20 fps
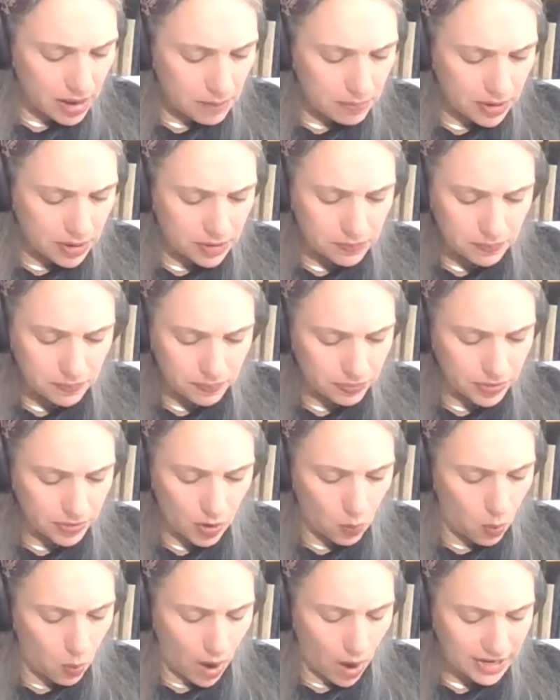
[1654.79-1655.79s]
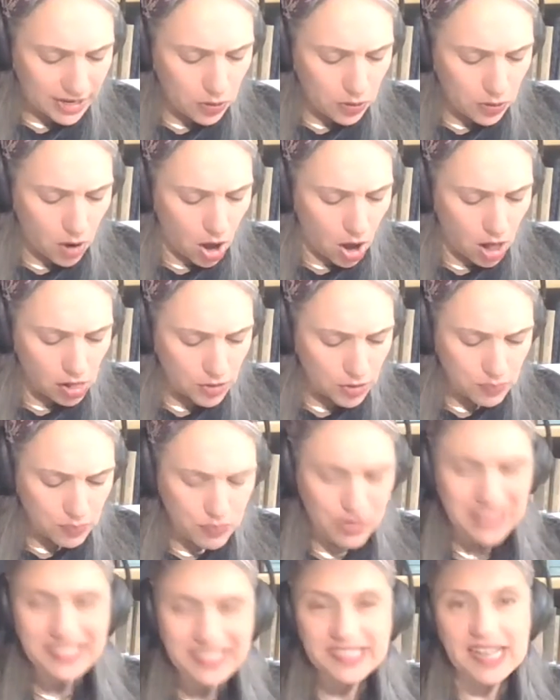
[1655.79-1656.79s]
but why do you call her
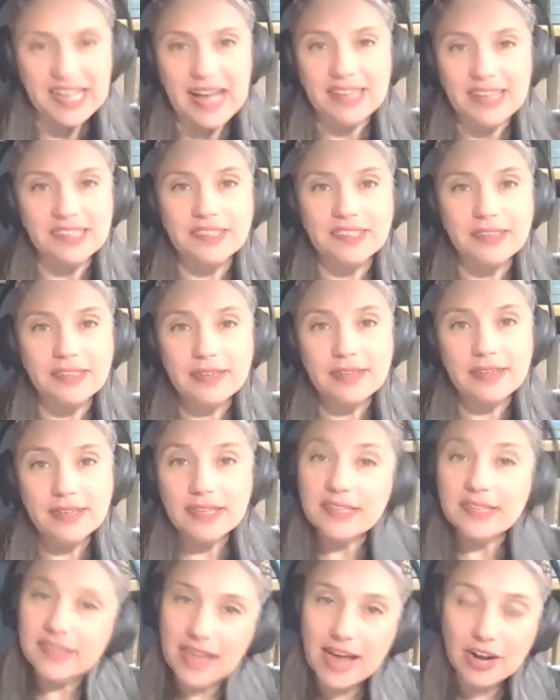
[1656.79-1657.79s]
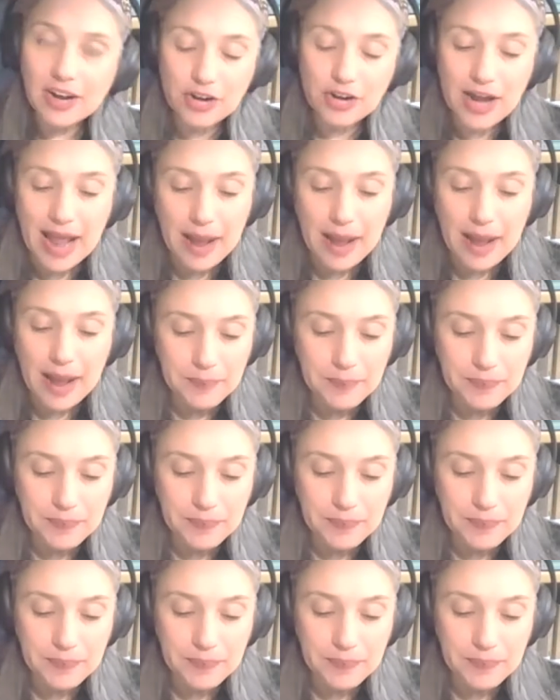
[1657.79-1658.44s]
princess? Is that her name?